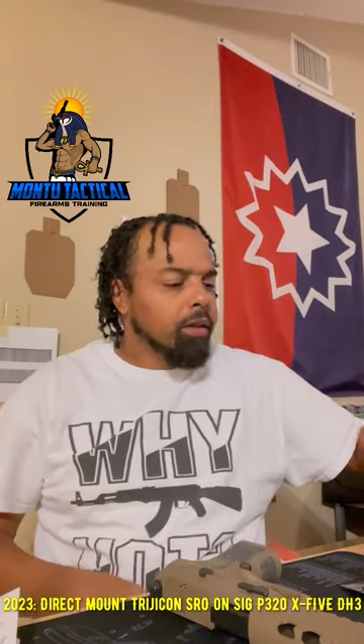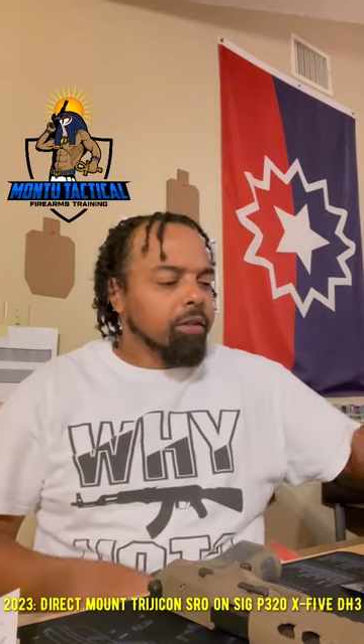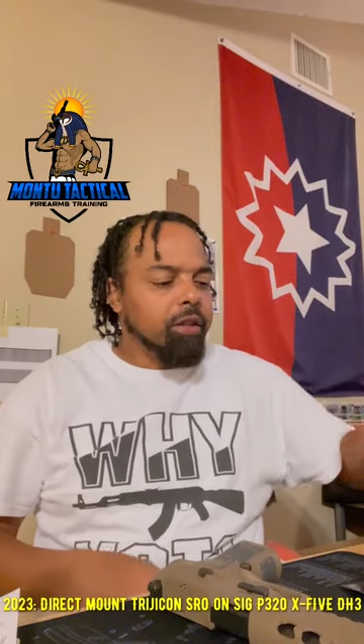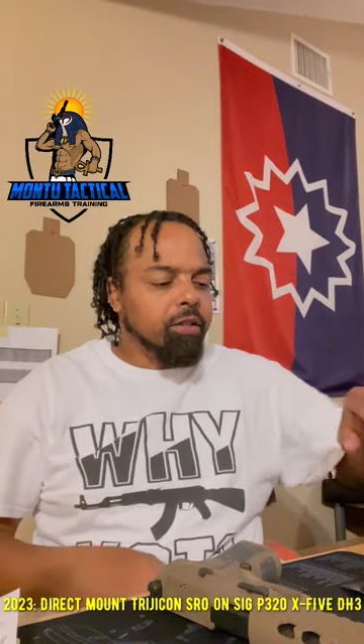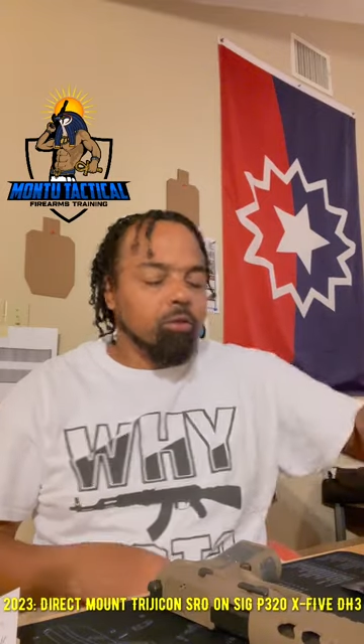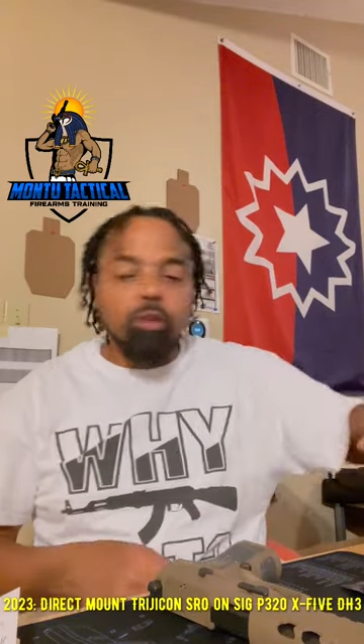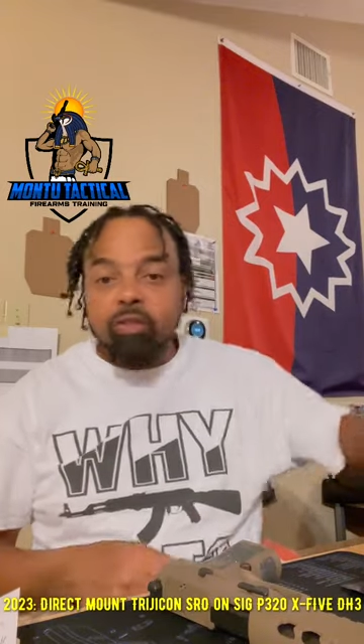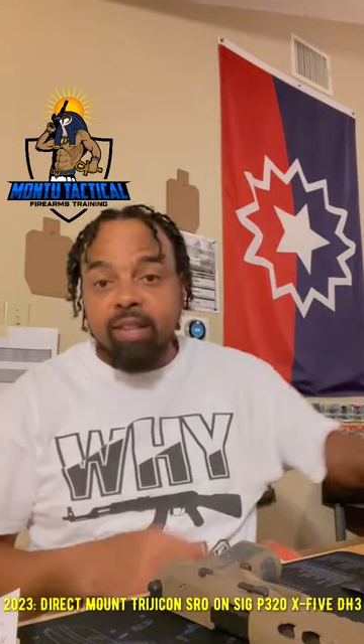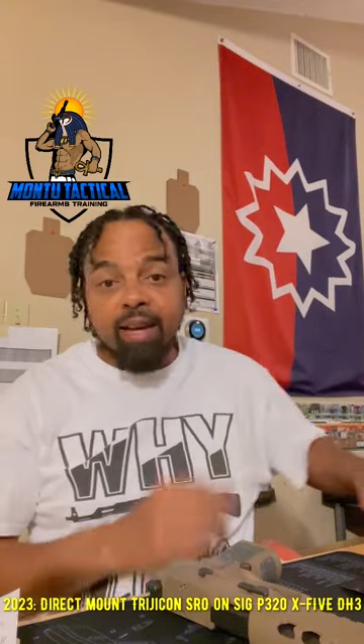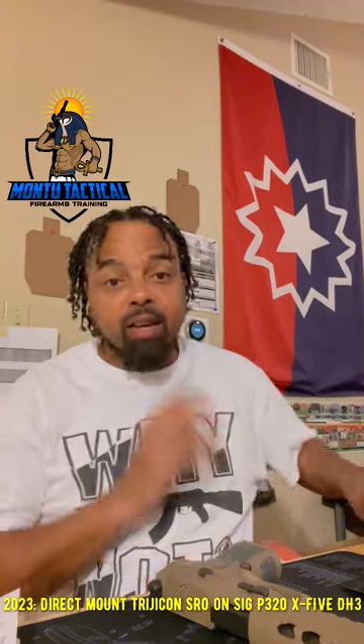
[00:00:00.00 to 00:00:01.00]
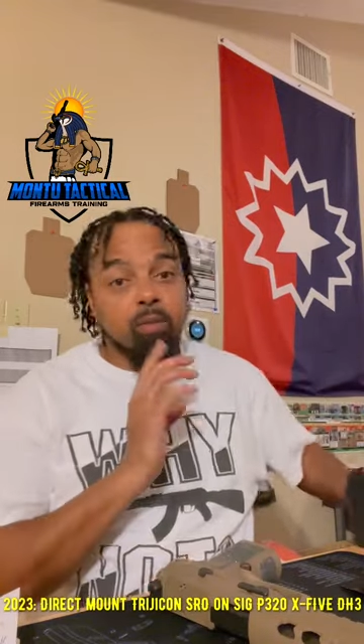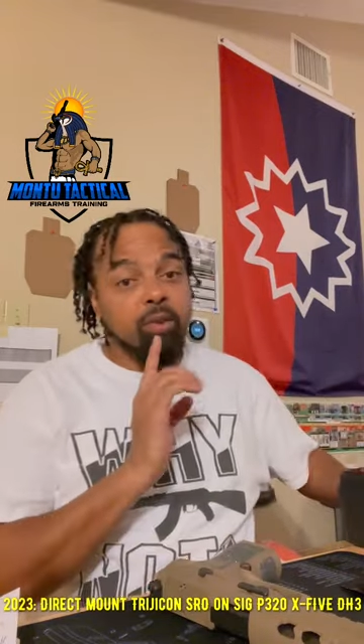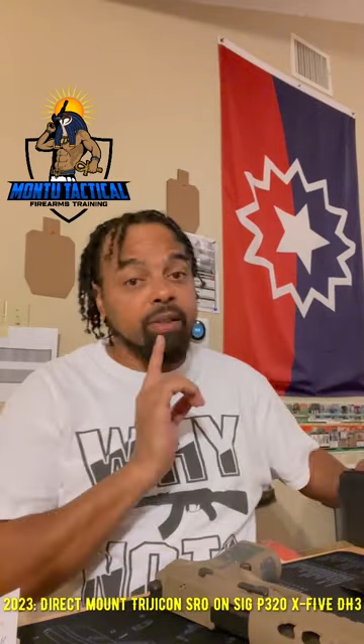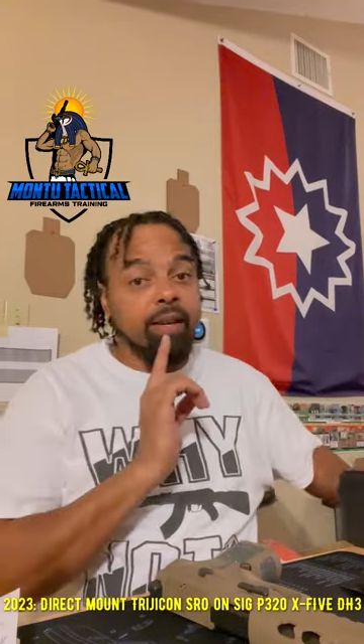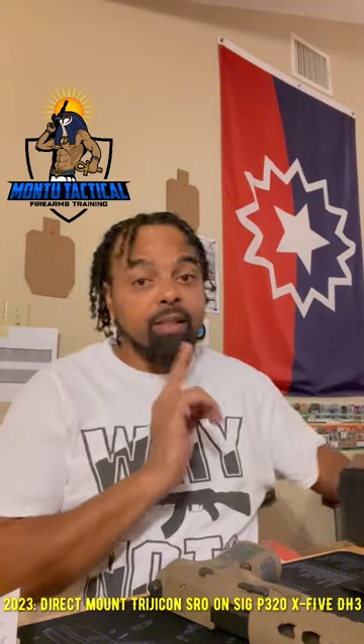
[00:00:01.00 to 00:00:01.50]
The screws that come
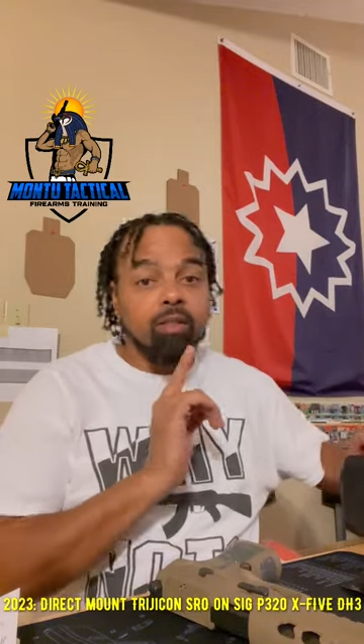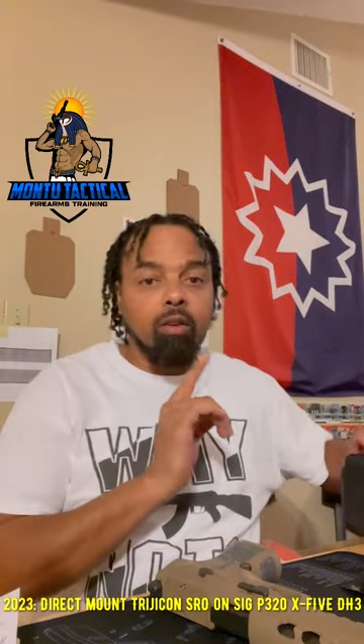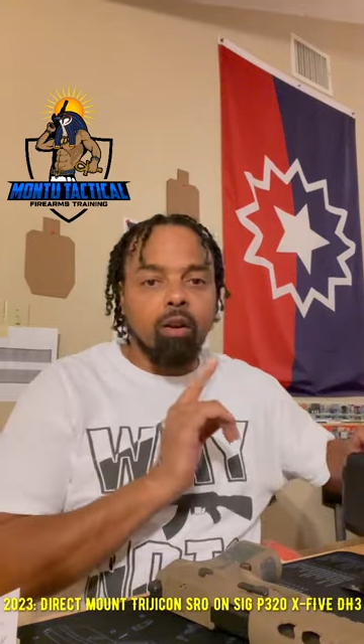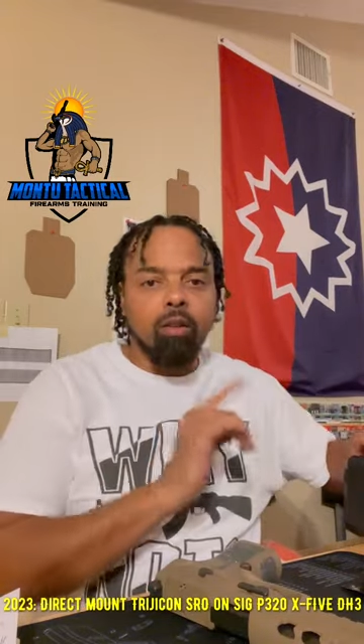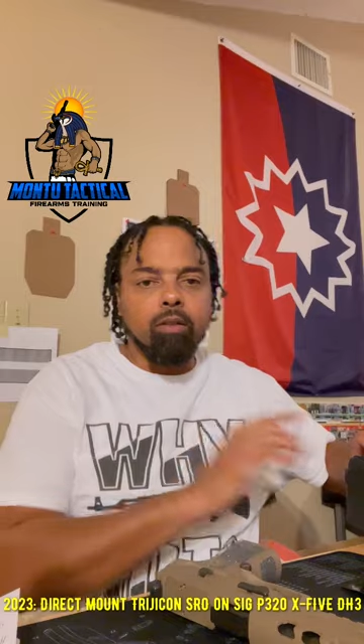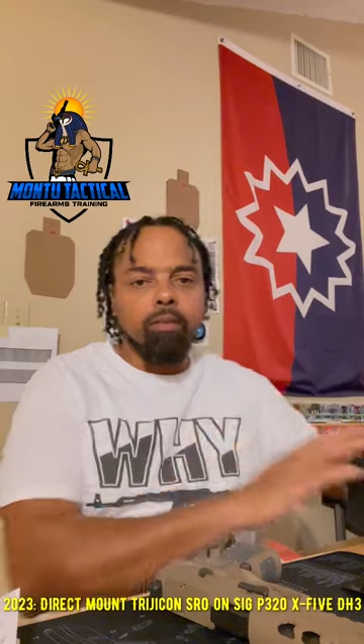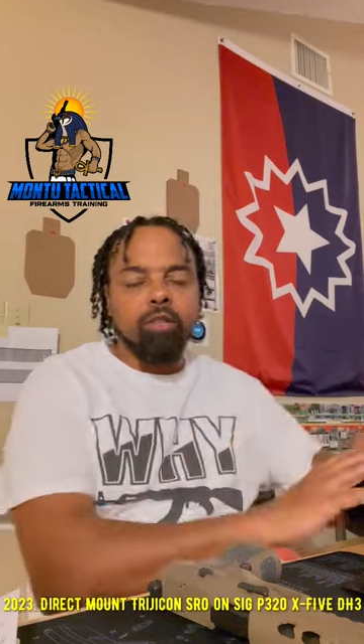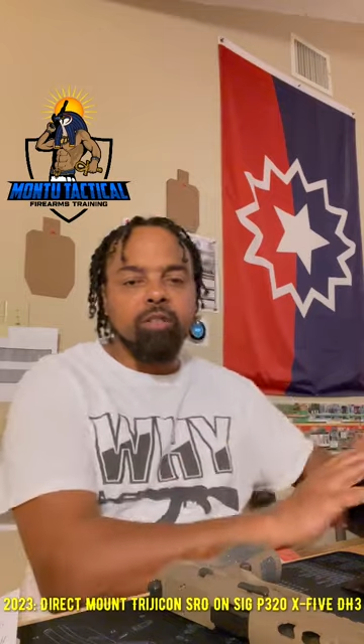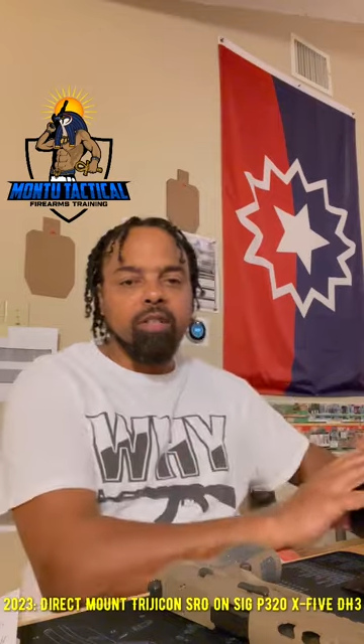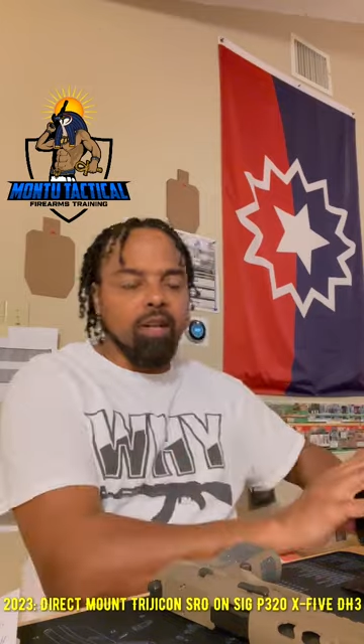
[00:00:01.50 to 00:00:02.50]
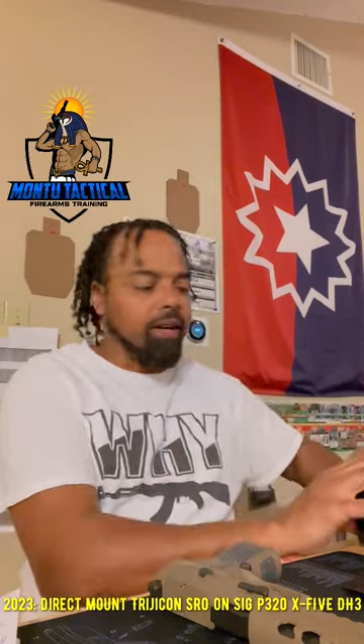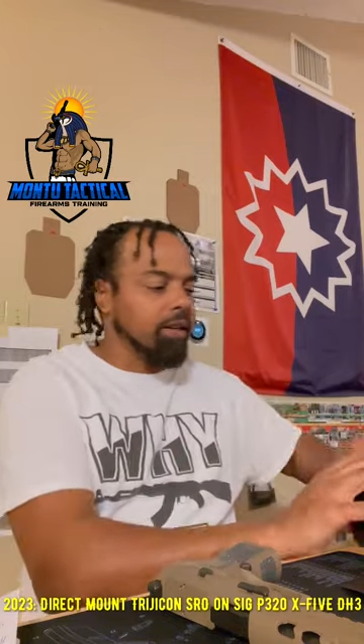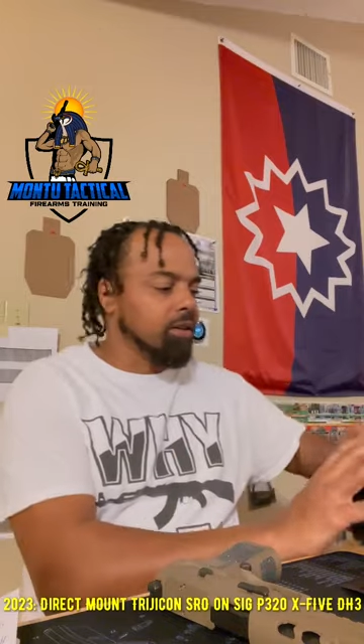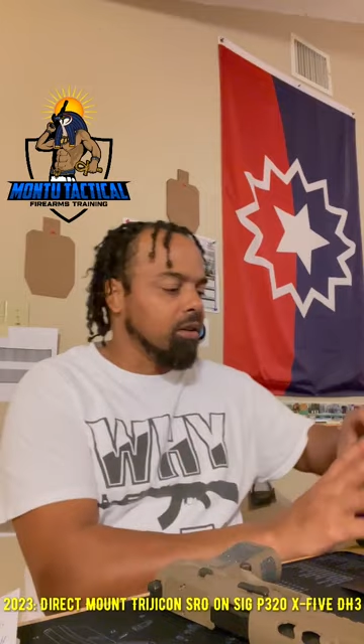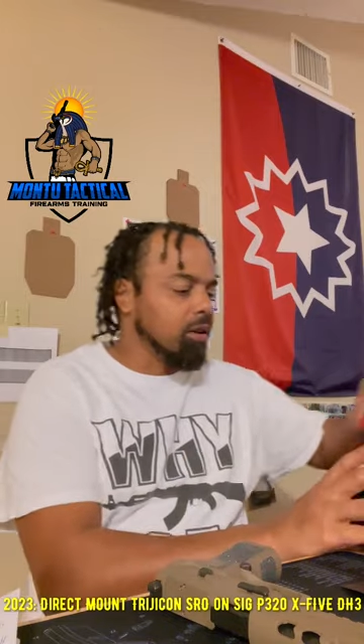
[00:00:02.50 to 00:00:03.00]
with the SRO, the Trijicon
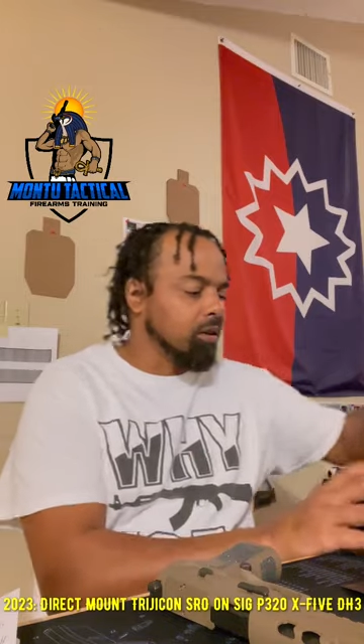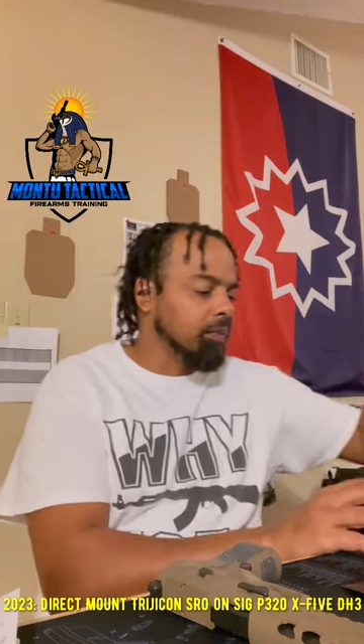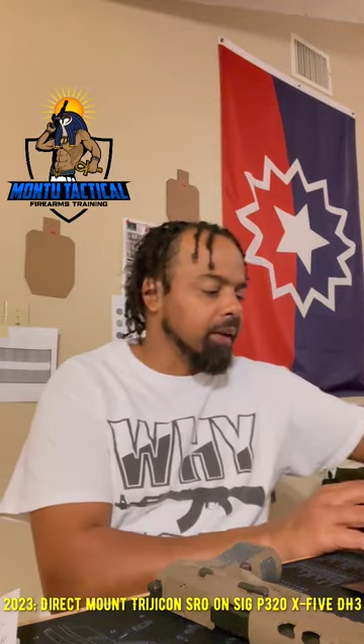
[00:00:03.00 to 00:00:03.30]
SRO.